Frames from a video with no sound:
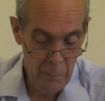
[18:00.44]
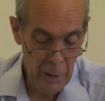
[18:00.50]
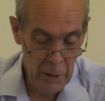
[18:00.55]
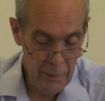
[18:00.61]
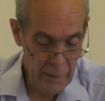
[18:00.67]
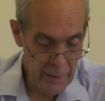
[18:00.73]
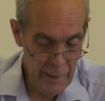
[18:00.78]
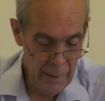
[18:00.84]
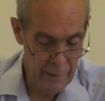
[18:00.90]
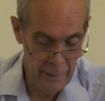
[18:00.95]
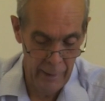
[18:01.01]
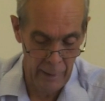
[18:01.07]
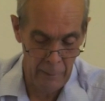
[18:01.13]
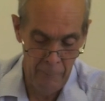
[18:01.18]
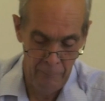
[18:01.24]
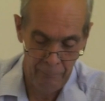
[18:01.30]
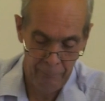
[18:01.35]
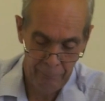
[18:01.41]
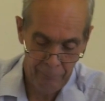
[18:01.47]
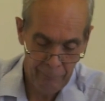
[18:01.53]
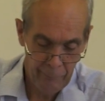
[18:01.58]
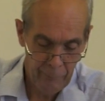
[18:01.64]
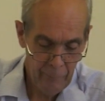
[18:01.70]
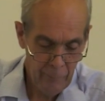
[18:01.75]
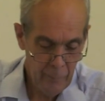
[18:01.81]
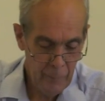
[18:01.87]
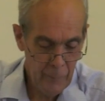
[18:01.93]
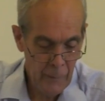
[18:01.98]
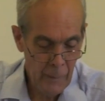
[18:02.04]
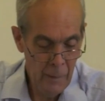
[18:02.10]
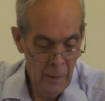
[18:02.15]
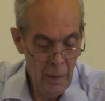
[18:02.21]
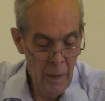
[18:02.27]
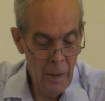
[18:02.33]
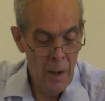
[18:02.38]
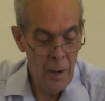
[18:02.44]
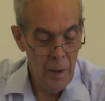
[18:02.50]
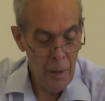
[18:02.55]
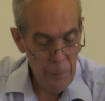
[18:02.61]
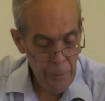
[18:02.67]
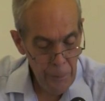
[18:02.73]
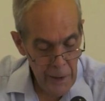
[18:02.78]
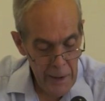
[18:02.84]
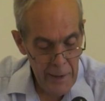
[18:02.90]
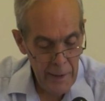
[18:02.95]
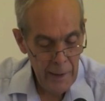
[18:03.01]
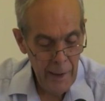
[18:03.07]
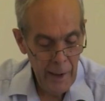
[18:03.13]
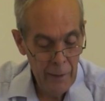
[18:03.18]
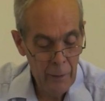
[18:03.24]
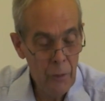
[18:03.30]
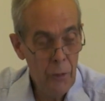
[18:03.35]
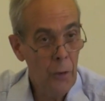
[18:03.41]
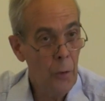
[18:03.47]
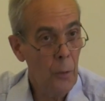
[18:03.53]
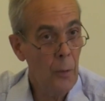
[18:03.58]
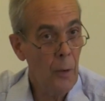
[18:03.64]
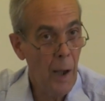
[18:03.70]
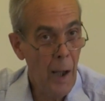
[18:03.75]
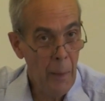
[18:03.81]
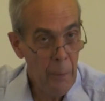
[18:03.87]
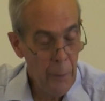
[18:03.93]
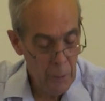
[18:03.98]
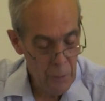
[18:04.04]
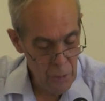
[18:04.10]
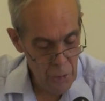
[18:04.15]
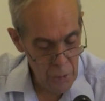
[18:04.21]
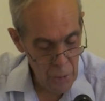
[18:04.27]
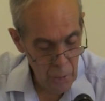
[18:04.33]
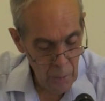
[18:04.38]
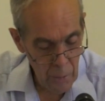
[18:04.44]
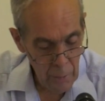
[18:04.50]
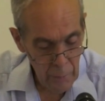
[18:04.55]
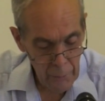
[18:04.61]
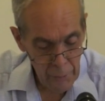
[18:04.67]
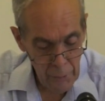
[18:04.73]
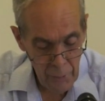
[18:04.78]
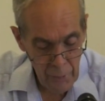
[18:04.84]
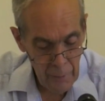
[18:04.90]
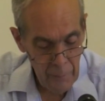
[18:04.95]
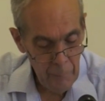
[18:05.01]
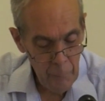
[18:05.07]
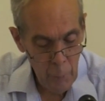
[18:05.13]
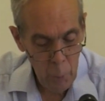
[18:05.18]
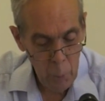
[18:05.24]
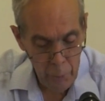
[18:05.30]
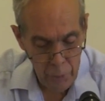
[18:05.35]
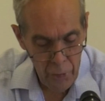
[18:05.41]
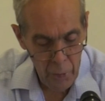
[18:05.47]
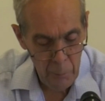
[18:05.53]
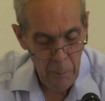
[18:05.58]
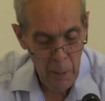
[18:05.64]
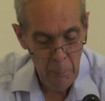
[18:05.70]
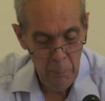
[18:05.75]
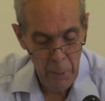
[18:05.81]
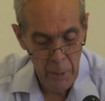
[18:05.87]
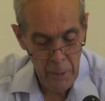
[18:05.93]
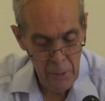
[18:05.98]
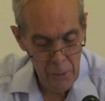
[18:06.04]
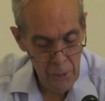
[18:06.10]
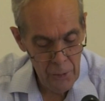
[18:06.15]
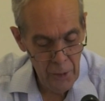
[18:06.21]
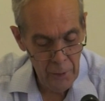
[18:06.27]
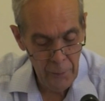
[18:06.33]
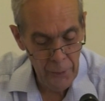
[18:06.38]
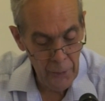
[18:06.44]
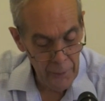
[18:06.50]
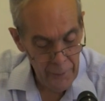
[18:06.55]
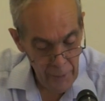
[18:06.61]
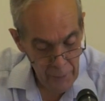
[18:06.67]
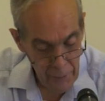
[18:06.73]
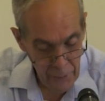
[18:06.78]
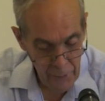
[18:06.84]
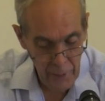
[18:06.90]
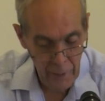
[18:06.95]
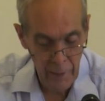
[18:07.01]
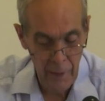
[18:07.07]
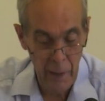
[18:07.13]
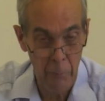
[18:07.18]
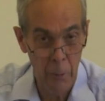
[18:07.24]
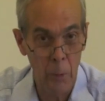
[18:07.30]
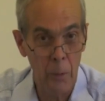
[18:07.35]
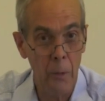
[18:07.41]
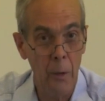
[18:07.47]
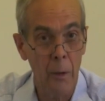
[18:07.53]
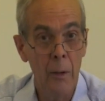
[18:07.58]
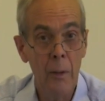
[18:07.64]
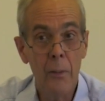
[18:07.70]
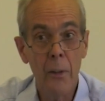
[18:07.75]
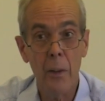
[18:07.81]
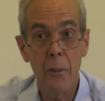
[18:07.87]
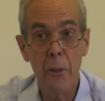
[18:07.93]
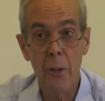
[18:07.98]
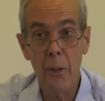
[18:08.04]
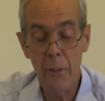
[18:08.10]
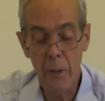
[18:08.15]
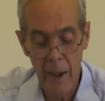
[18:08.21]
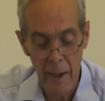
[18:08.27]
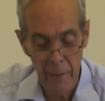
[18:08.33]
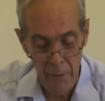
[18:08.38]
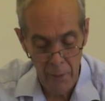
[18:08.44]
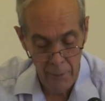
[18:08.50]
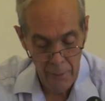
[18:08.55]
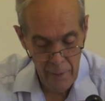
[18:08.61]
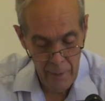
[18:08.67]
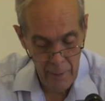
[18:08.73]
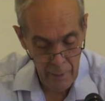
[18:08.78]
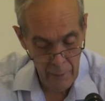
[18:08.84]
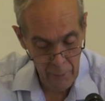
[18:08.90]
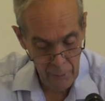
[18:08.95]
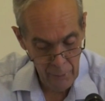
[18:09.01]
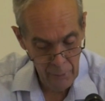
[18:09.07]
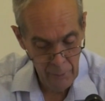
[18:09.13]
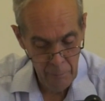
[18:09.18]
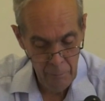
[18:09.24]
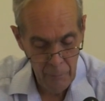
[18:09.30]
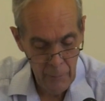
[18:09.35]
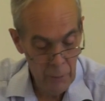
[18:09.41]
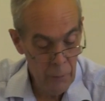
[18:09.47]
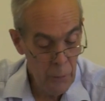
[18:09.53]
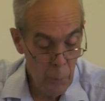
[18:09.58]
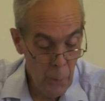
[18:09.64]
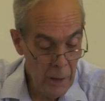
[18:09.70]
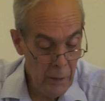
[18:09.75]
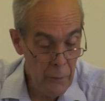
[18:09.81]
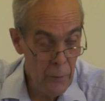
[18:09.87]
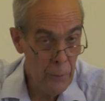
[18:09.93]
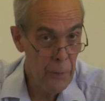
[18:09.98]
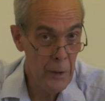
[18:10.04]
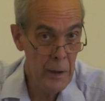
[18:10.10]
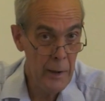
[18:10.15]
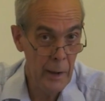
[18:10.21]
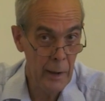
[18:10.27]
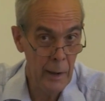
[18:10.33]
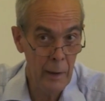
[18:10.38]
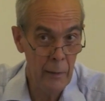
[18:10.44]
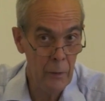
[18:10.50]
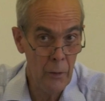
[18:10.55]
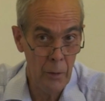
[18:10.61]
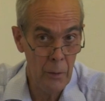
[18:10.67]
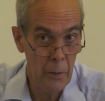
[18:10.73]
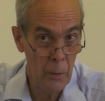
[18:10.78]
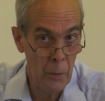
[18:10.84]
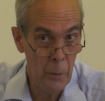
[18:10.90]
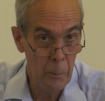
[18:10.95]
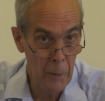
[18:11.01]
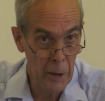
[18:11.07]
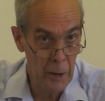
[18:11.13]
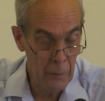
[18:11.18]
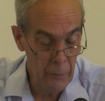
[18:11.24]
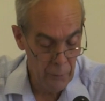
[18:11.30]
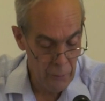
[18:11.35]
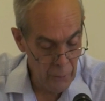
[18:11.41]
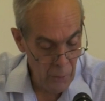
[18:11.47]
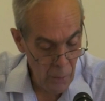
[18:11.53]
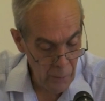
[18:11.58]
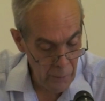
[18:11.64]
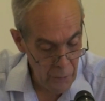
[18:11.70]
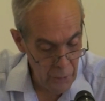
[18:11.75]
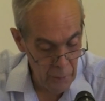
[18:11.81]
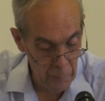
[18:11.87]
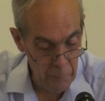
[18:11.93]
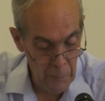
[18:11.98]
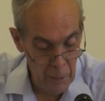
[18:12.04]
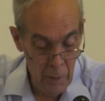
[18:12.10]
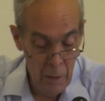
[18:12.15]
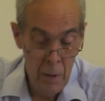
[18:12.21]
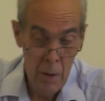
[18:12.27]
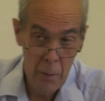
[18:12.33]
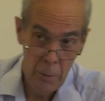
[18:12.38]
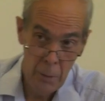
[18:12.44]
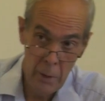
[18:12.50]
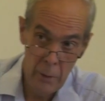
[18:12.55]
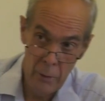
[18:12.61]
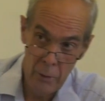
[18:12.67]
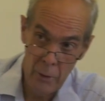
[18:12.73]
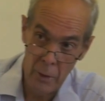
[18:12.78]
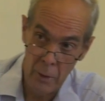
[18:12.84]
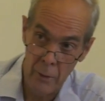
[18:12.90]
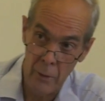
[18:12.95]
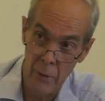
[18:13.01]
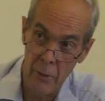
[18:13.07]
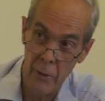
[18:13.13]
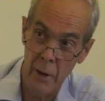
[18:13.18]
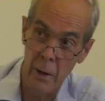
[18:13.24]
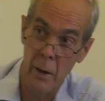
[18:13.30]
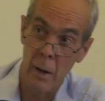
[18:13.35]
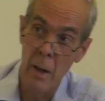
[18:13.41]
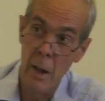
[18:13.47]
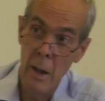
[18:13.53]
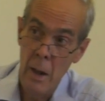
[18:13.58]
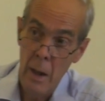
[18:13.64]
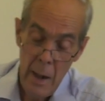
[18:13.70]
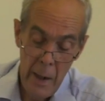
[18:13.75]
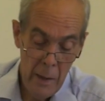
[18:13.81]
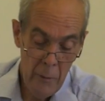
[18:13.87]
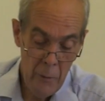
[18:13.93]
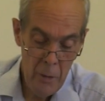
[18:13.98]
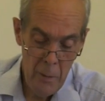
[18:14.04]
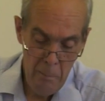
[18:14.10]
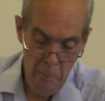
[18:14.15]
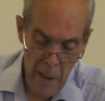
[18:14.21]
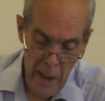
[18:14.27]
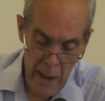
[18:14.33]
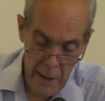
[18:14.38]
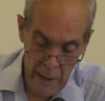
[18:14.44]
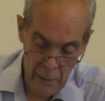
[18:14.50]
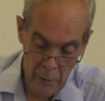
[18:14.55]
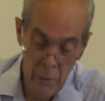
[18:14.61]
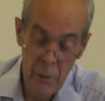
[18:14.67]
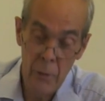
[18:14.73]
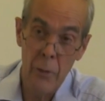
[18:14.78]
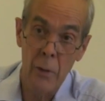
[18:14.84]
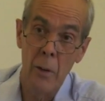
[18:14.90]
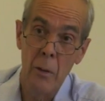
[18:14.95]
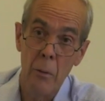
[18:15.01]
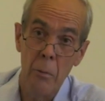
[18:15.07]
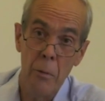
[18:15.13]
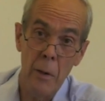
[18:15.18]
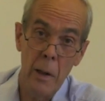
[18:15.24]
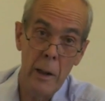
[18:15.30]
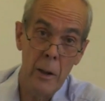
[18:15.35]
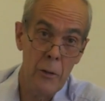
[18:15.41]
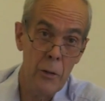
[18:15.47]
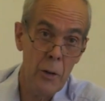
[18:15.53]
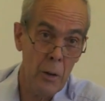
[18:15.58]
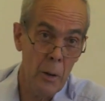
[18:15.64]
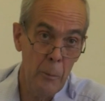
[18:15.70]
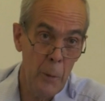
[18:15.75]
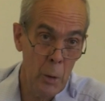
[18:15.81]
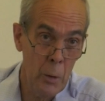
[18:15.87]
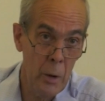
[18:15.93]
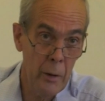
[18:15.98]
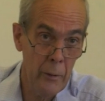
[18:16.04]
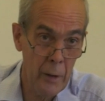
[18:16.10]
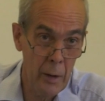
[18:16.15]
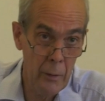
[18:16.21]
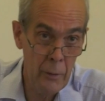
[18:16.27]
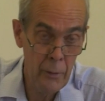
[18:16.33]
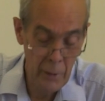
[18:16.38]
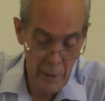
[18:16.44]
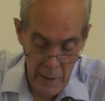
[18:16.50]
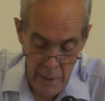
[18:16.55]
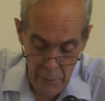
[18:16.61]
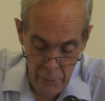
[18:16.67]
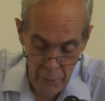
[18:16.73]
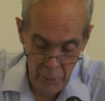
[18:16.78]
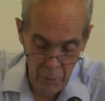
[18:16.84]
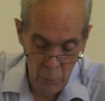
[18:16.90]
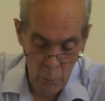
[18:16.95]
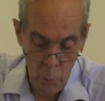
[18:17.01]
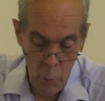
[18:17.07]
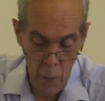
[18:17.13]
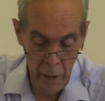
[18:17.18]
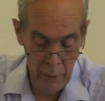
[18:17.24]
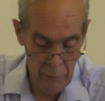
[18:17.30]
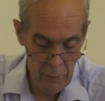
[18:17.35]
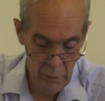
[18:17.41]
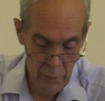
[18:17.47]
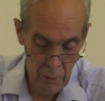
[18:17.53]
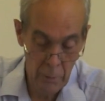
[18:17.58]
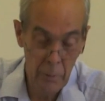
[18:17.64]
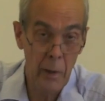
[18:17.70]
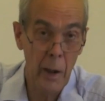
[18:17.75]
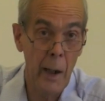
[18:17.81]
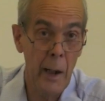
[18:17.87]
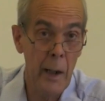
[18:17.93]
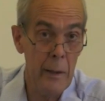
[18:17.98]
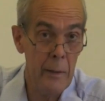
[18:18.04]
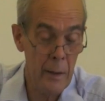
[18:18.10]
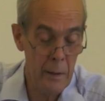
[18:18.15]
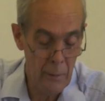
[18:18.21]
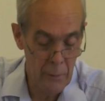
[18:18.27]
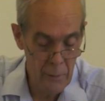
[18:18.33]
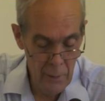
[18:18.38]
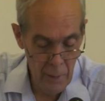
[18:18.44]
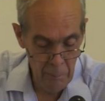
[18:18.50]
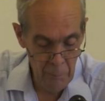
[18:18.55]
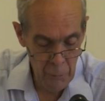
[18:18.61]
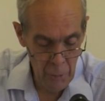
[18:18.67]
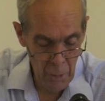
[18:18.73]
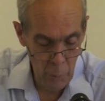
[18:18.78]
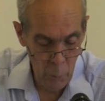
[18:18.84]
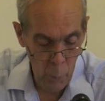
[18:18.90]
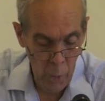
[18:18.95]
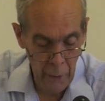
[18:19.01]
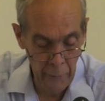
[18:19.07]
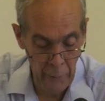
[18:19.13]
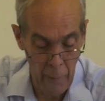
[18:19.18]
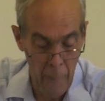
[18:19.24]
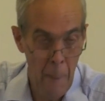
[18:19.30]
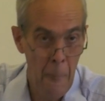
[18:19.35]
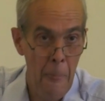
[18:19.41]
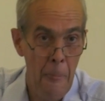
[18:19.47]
about India, feeding into other genres also published at the district level, such as gazetteers, as well as feeding into European scholarship, for instance, in Henry Maine's Village Communities East and West of 1871.